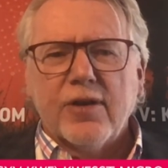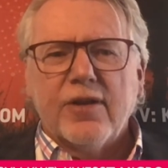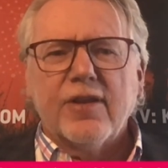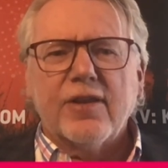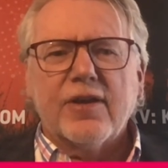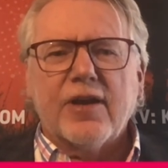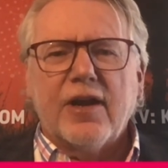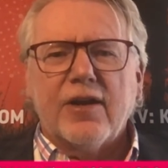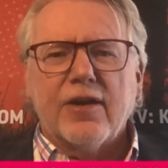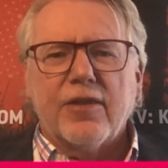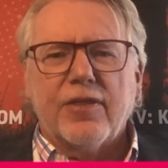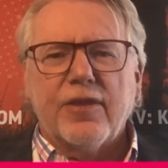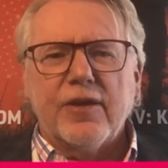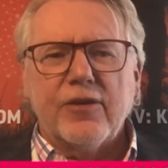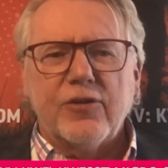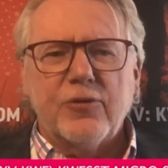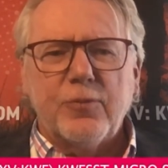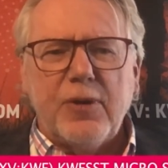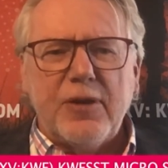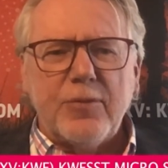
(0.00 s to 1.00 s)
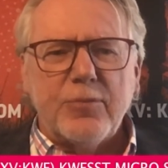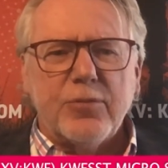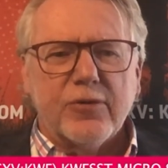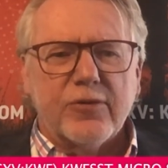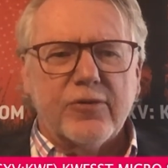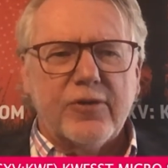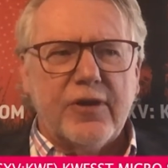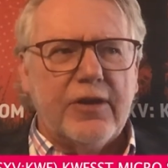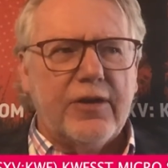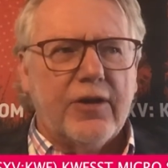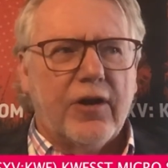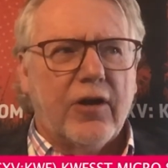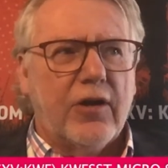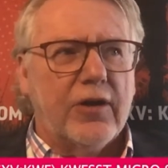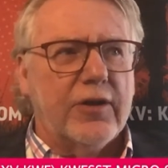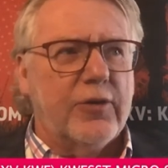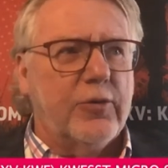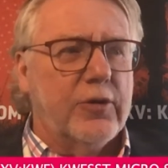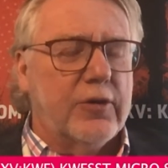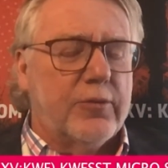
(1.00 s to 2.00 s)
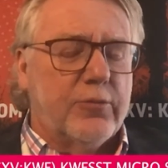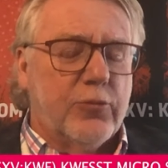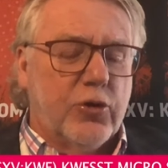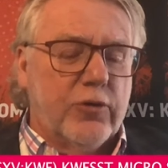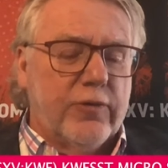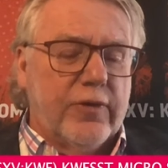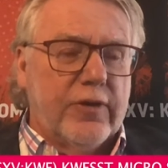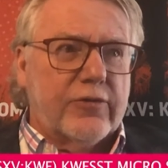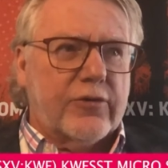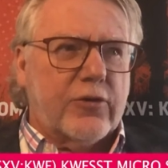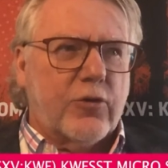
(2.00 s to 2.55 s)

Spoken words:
the kind of things people see in Hollywood movies.